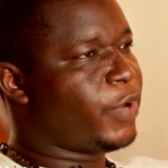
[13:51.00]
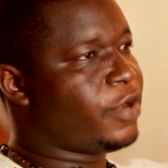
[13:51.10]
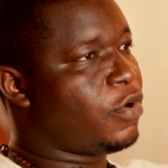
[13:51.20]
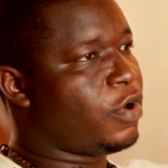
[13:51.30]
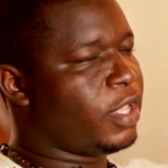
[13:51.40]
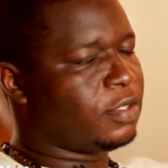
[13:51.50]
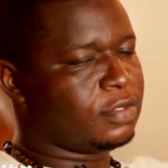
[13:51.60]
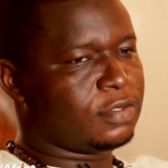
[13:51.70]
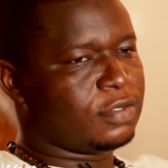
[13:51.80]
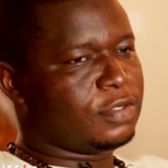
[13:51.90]
red
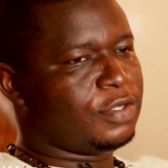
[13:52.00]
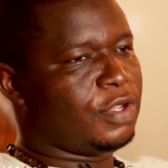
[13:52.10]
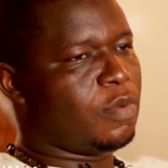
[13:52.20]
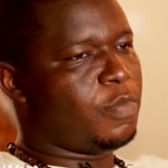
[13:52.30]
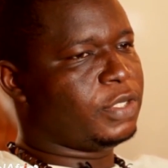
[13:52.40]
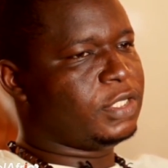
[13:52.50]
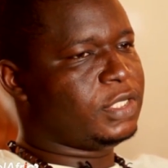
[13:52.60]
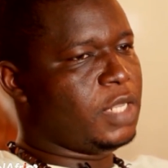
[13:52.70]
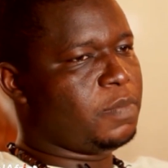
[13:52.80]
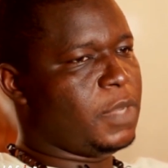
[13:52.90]
oil. You know, but the
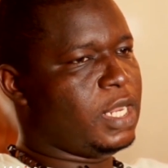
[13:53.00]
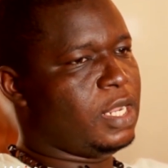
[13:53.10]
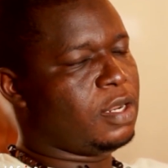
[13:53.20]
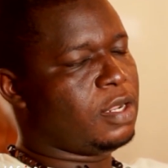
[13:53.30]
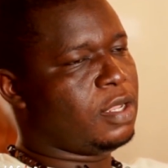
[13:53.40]
deep meaning